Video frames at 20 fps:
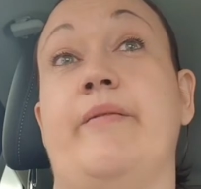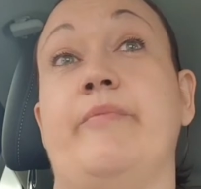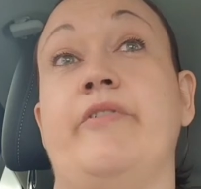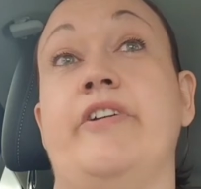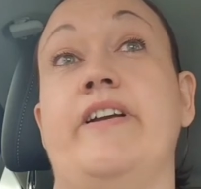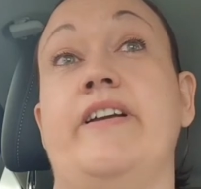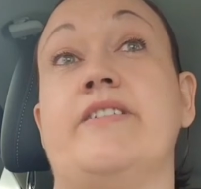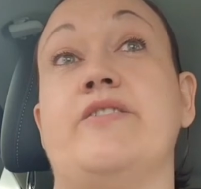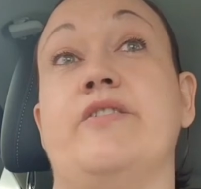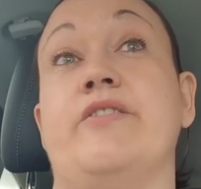I'm
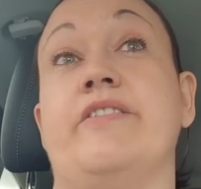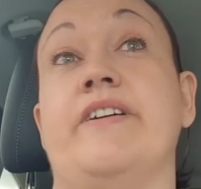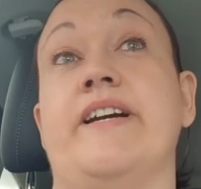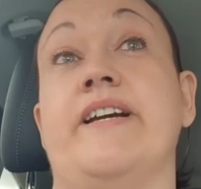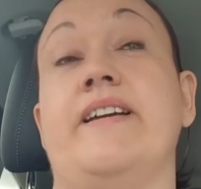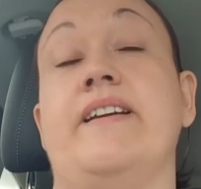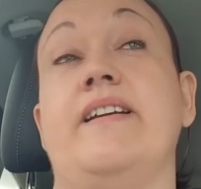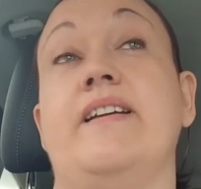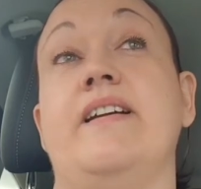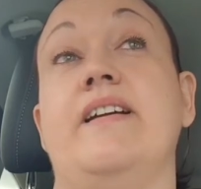really
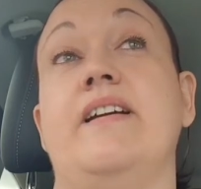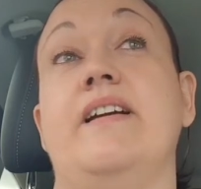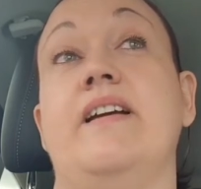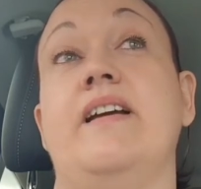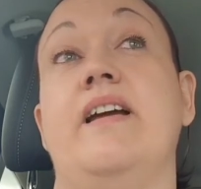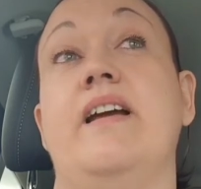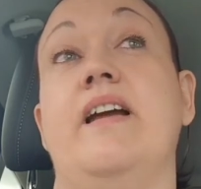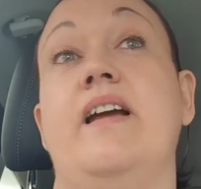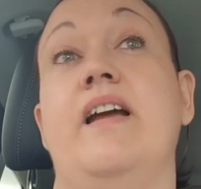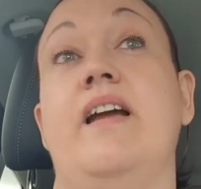sorry.
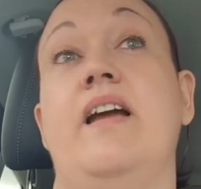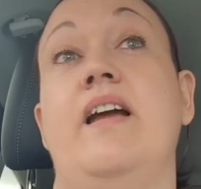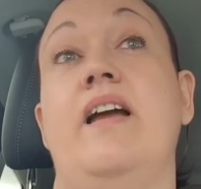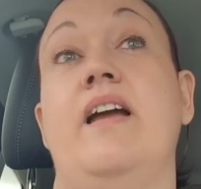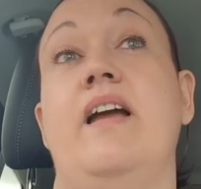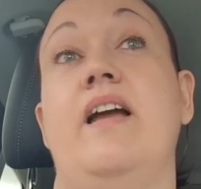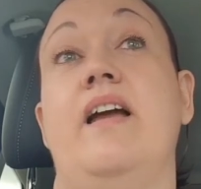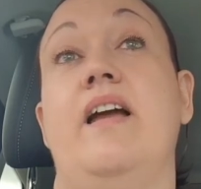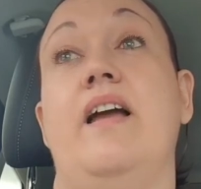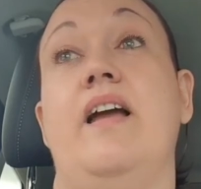
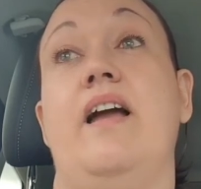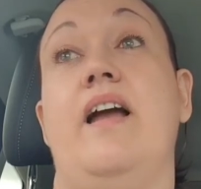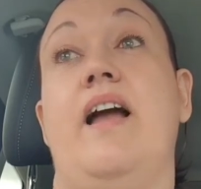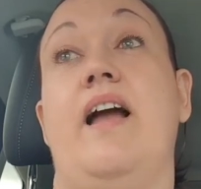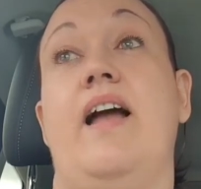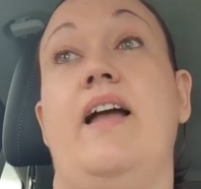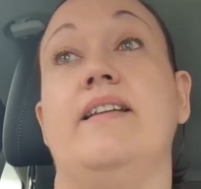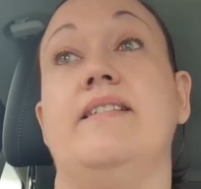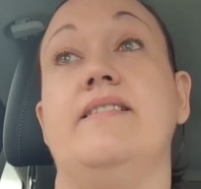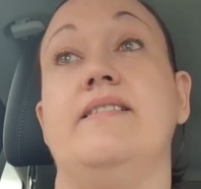
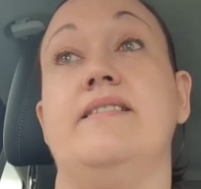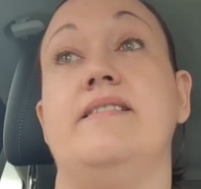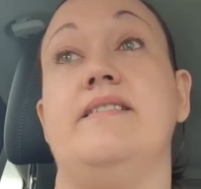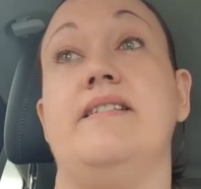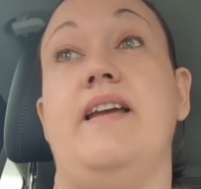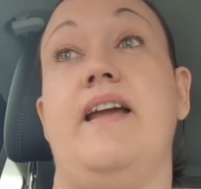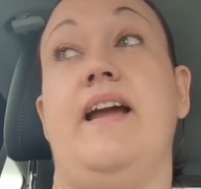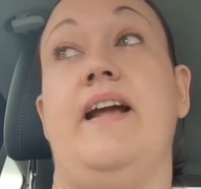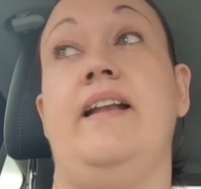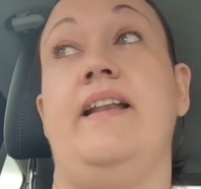And
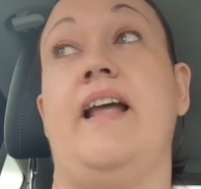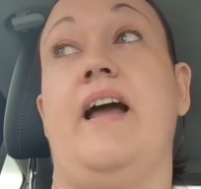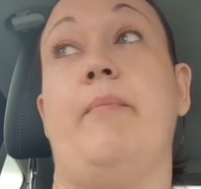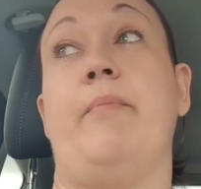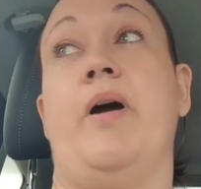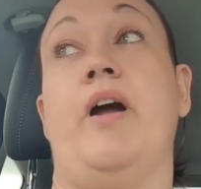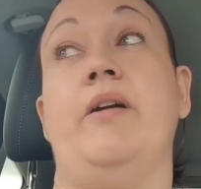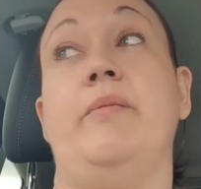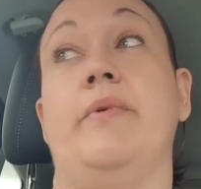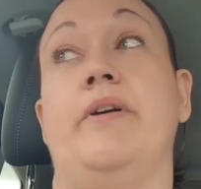in that
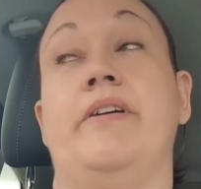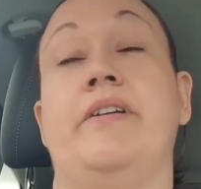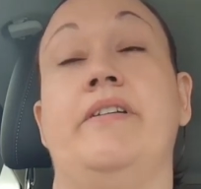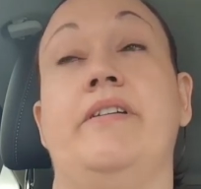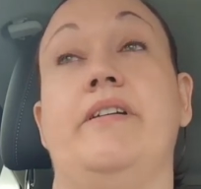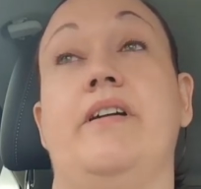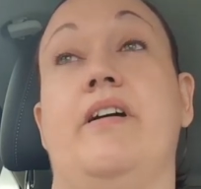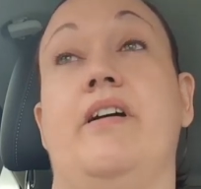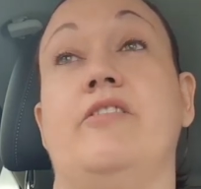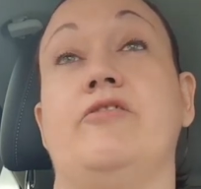
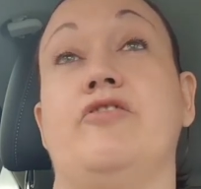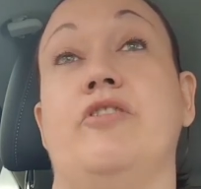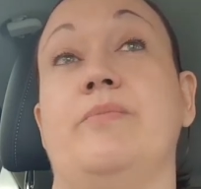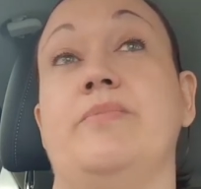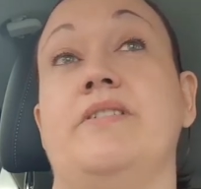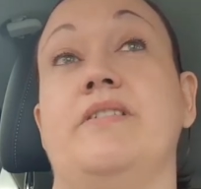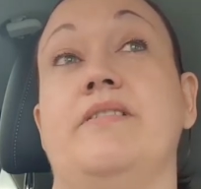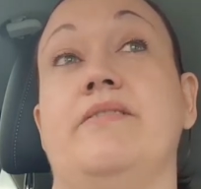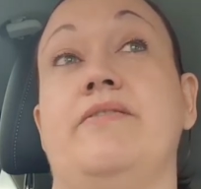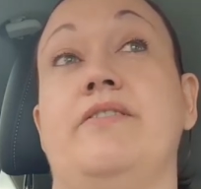moment, I
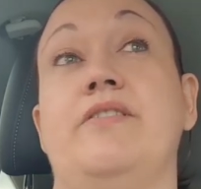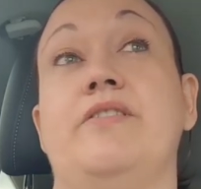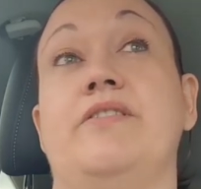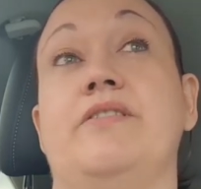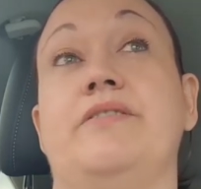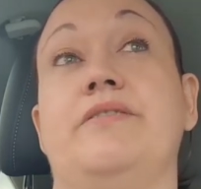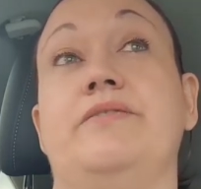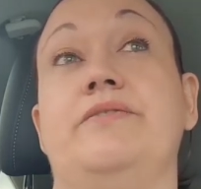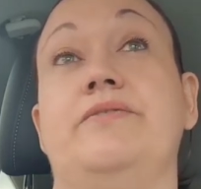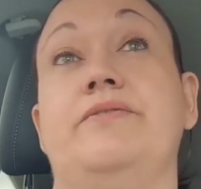dropped to the
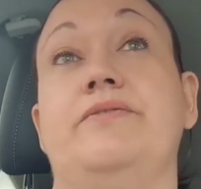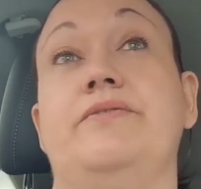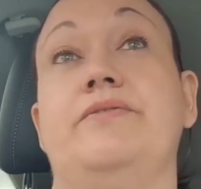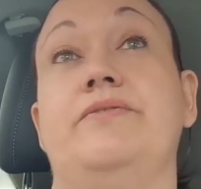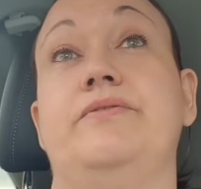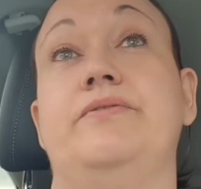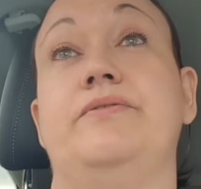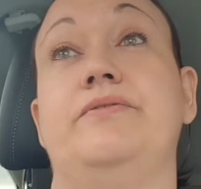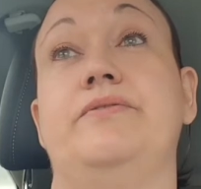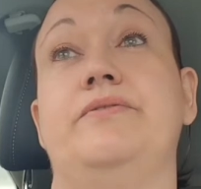floor.
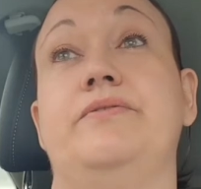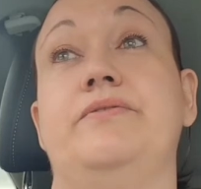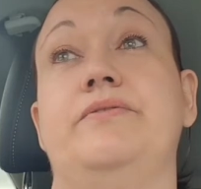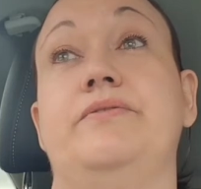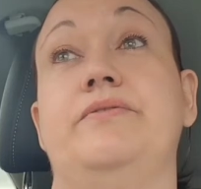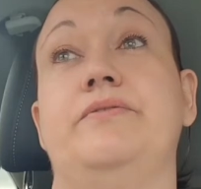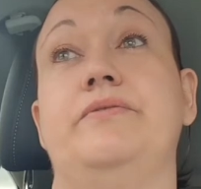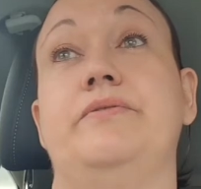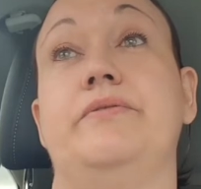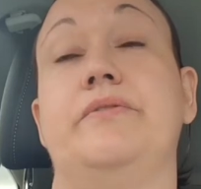
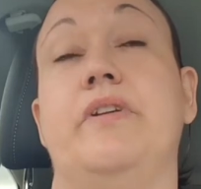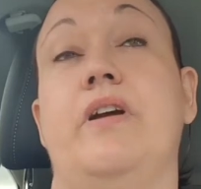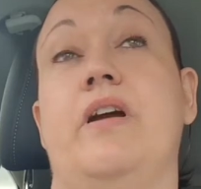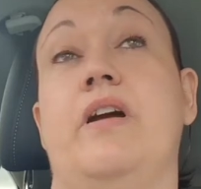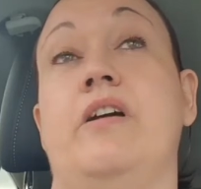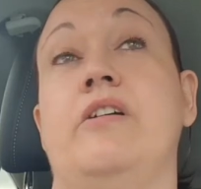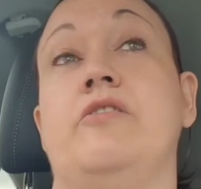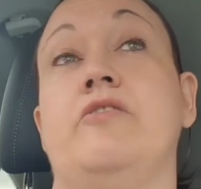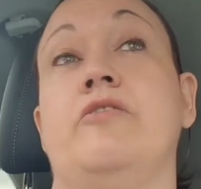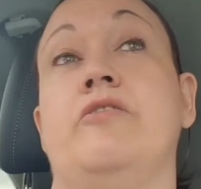
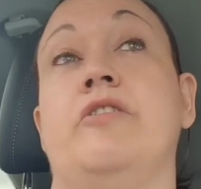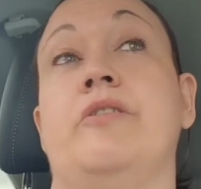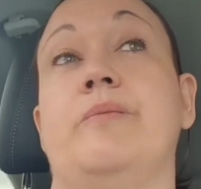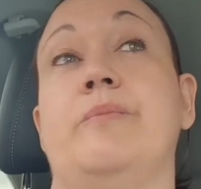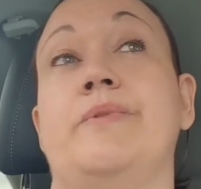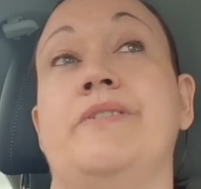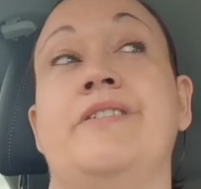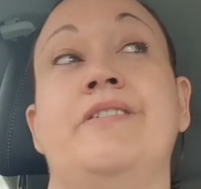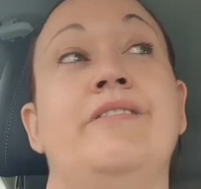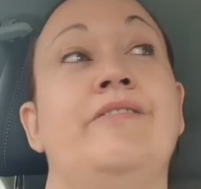I
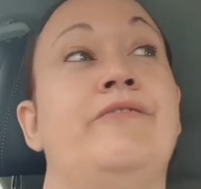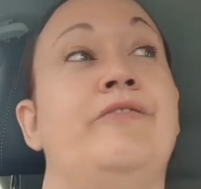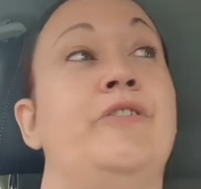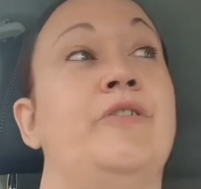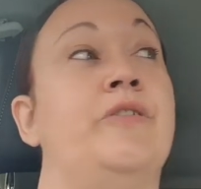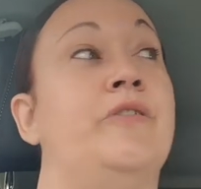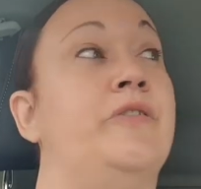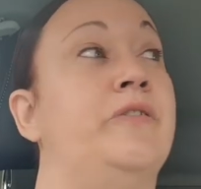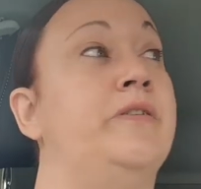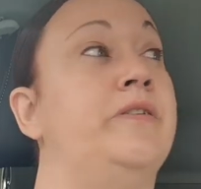dropped to the
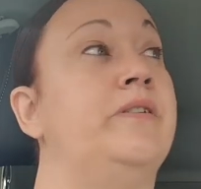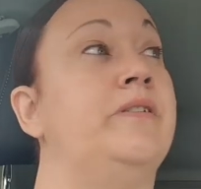floor.